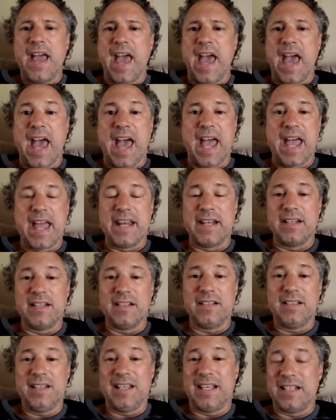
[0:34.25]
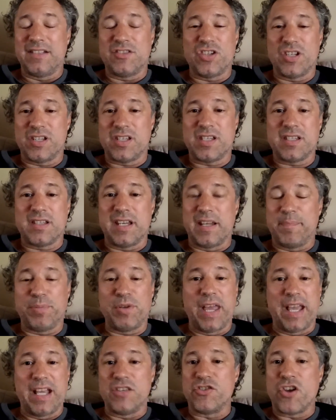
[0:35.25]
And it
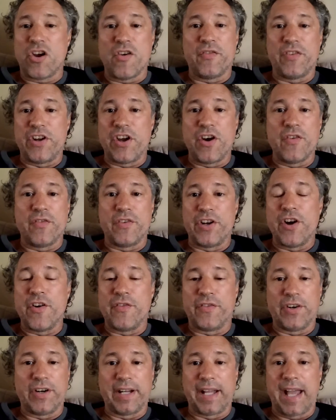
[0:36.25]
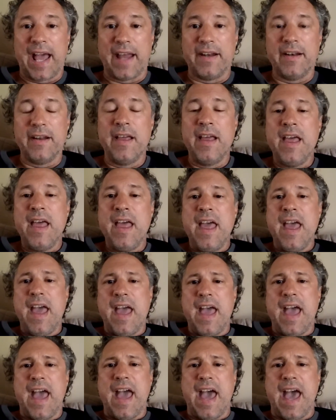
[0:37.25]
plays over and over and over again.
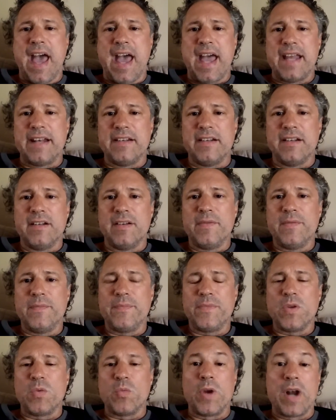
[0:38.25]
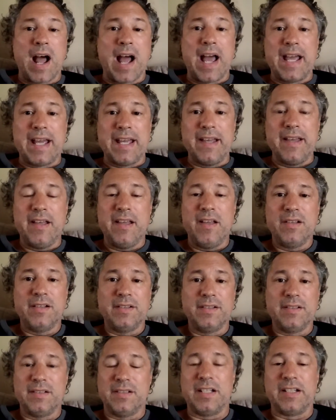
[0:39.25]
And when
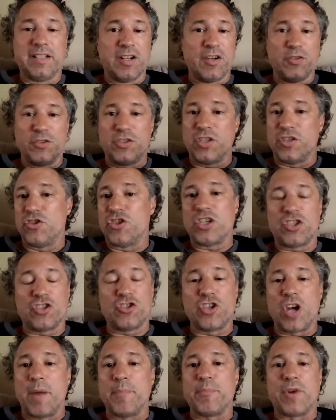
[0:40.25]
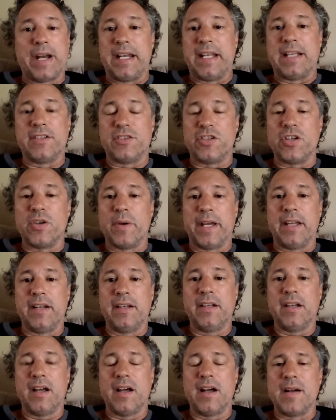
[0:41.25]
to just jump right into
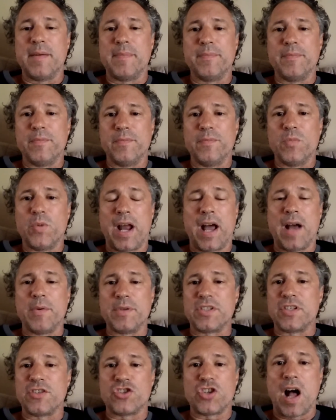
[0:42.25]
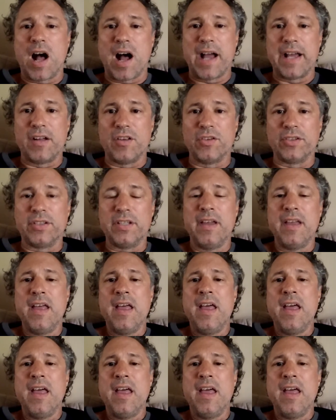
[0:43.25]
it, when I was a child,